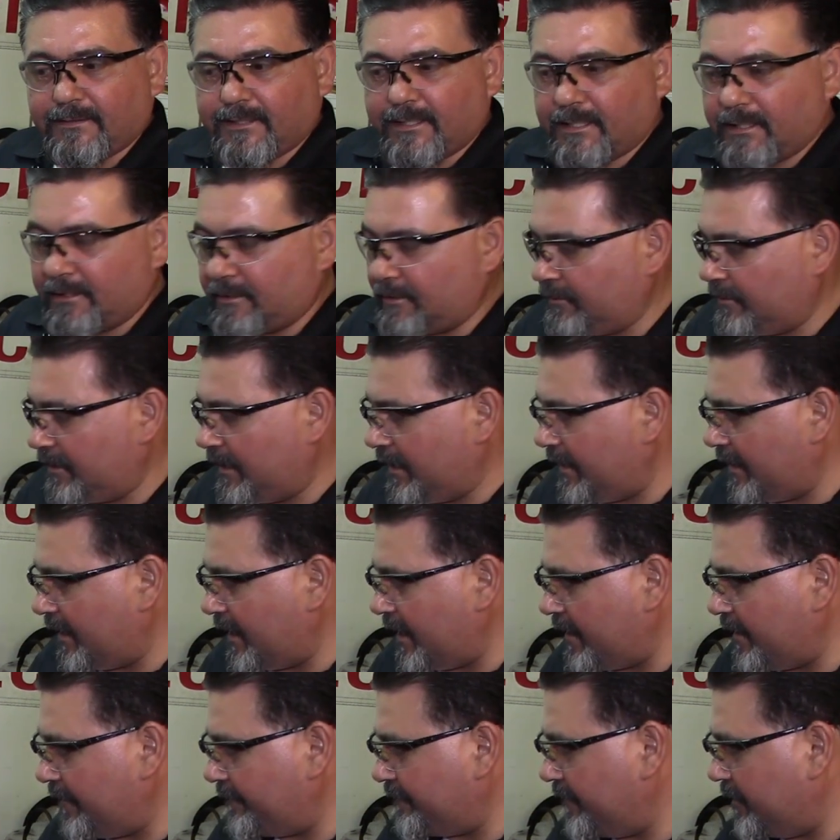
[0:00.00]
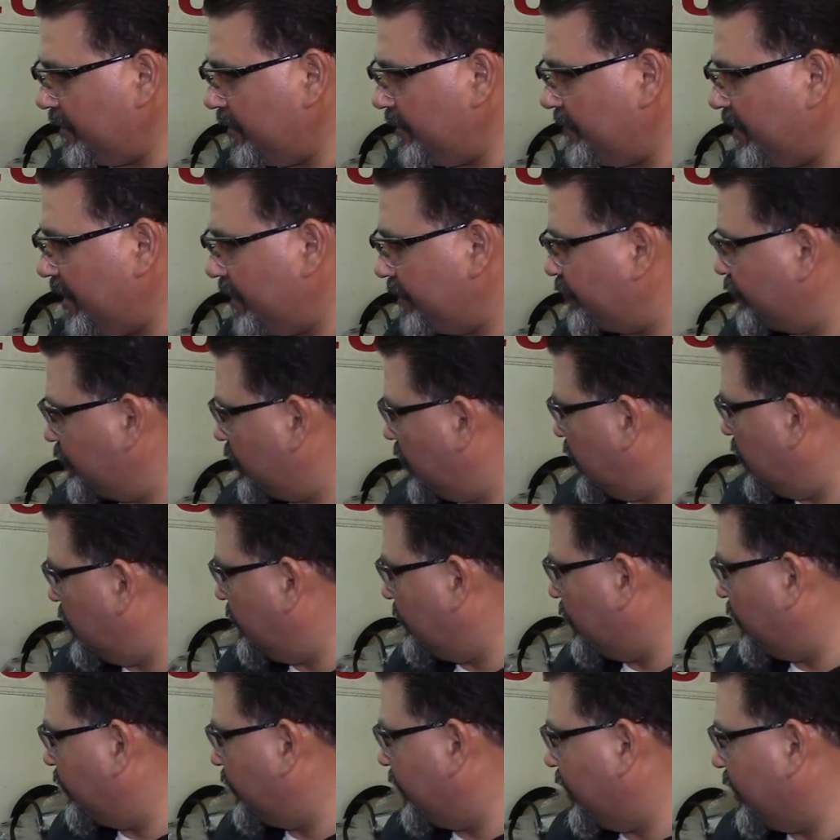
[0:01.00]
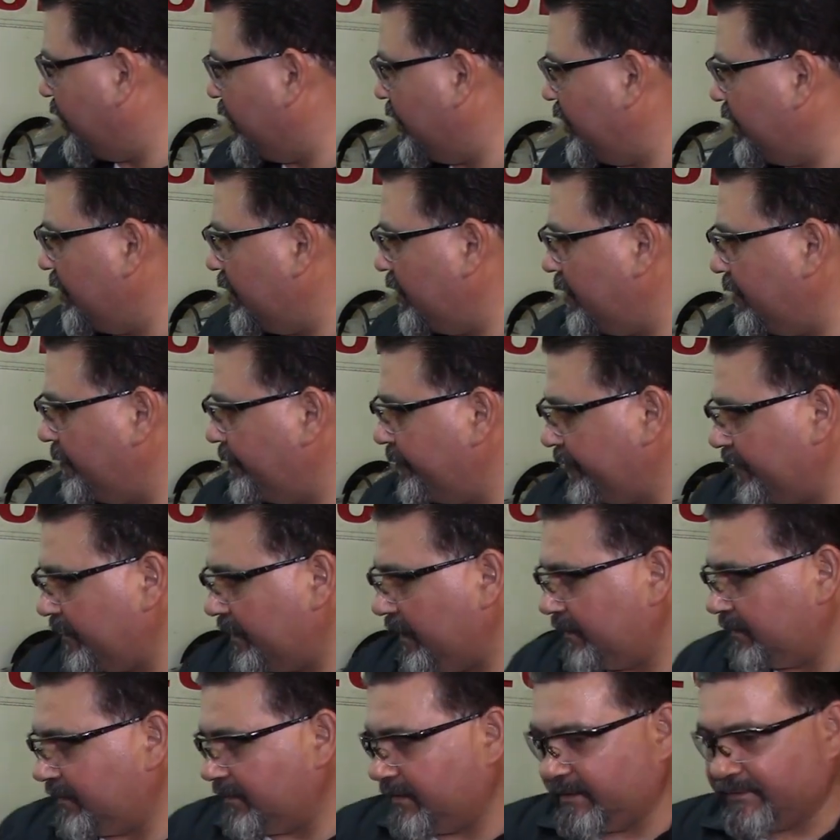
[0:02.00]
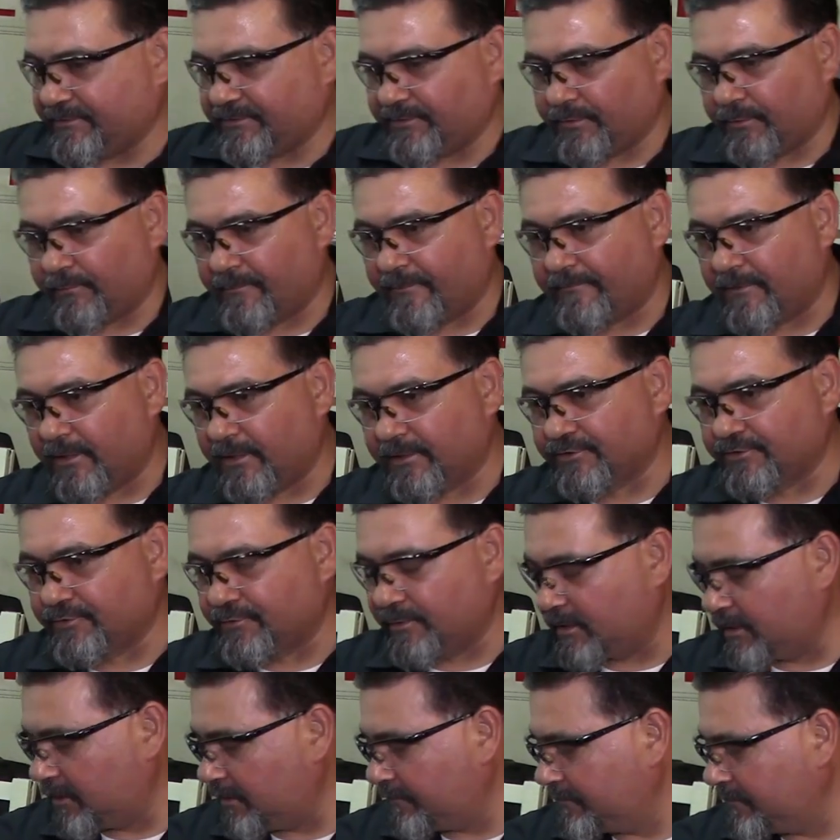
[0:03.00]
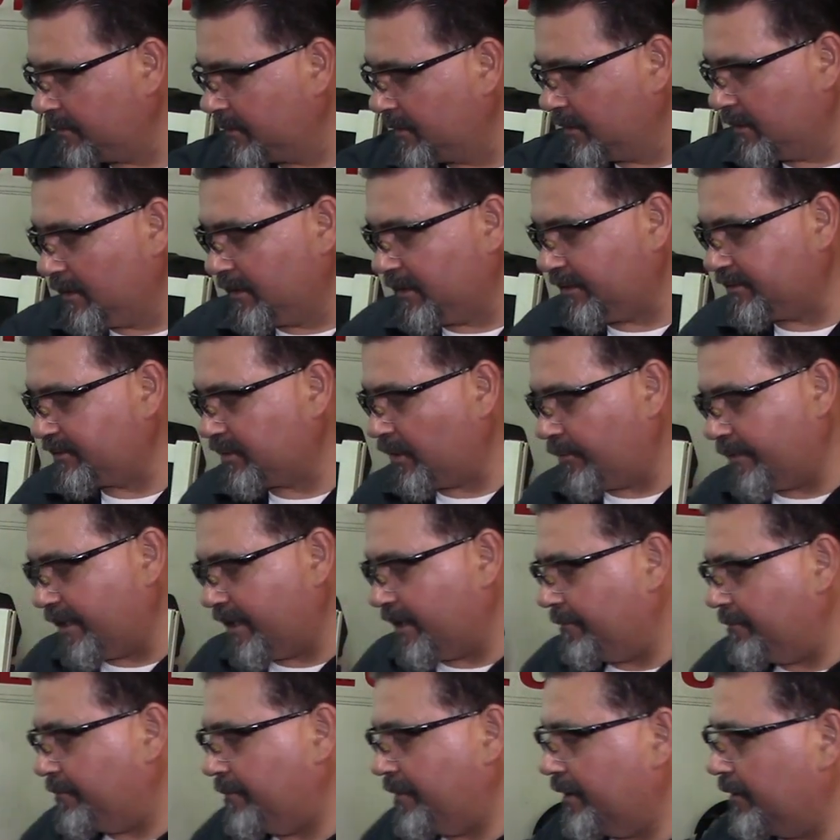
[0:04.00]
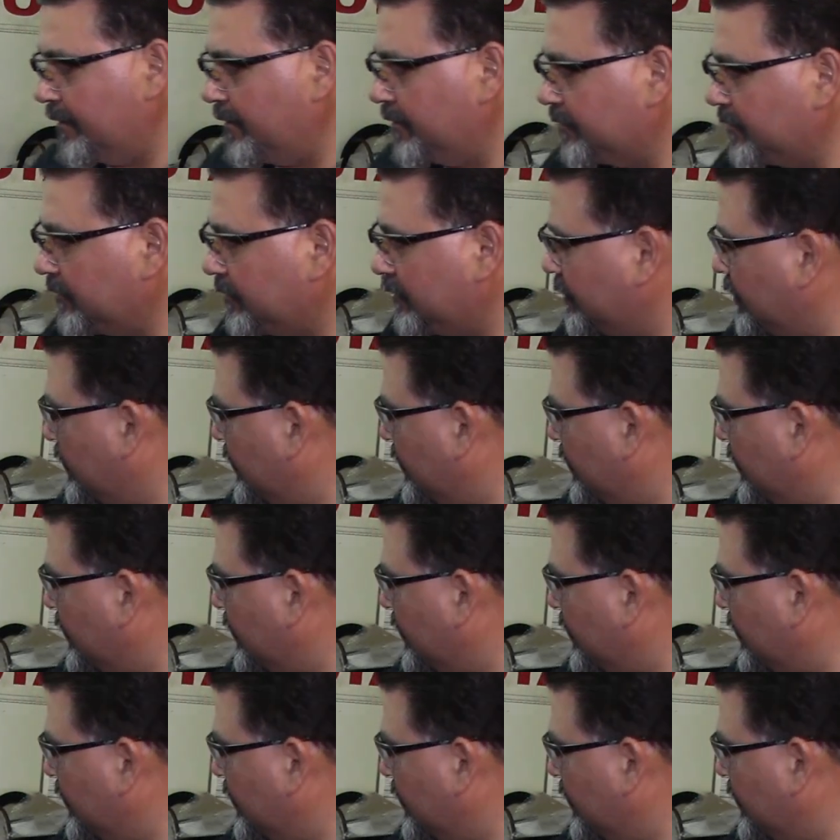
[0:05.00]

You know, I have my drum already. This is the reverse drum. It's already built.